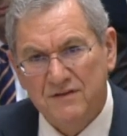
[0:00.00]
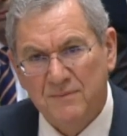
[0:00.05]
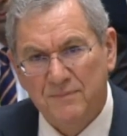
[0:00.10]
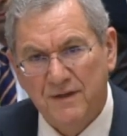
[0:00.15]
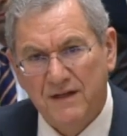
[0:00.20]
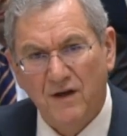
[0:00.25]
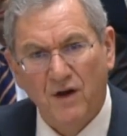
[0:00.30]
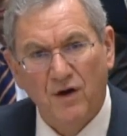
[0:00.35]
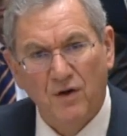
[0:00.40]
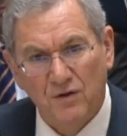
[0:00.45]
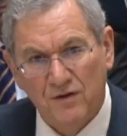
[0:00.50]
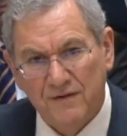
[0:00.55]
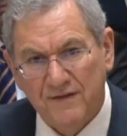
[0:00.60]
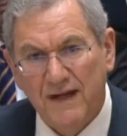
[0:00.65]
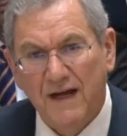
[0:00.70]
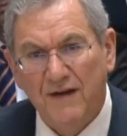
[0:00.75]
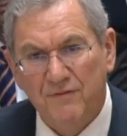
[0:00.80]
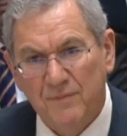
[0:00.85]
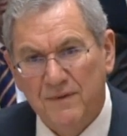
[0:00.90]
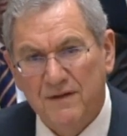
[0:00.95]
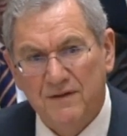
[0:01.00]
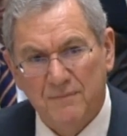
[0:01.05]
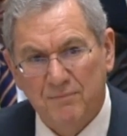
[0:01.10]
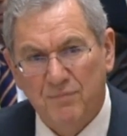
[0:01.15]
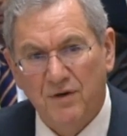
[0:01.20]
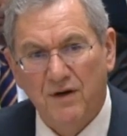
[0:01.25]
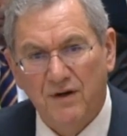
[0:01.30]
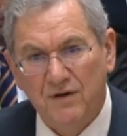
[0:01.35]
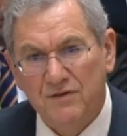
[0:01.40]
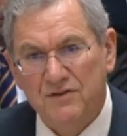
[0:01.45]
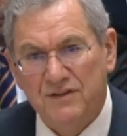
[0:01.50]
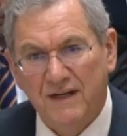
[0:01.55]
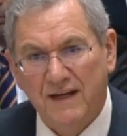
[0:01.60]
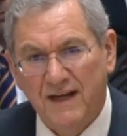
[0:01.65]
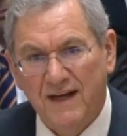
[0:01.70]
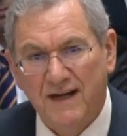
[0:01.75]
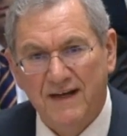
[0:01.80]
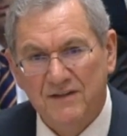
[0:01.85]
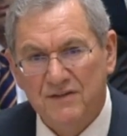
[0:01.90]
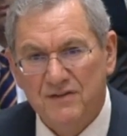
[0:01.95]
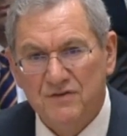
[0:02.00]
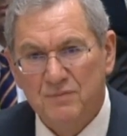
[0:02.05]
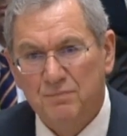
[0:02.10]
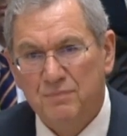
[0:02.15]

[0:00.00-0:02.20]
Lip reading: be a whole of government approach. It can't just